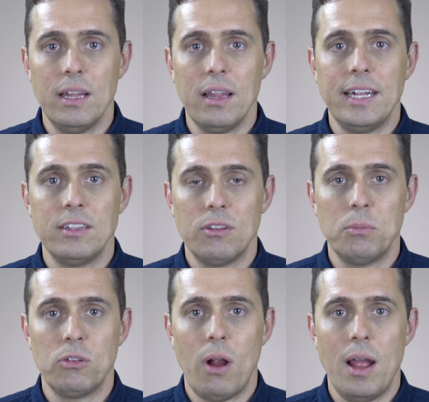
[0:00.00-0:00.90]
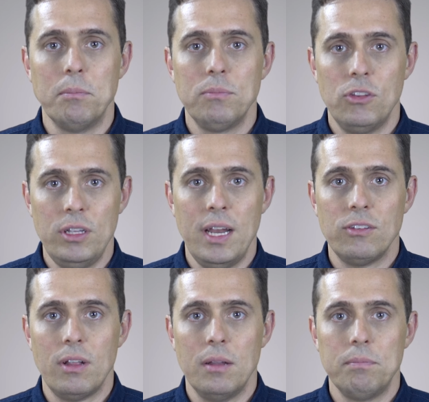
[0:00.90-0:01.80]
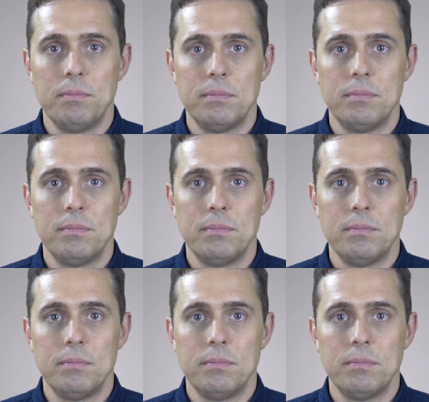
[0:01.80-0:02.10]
like and subscribe. See you next time.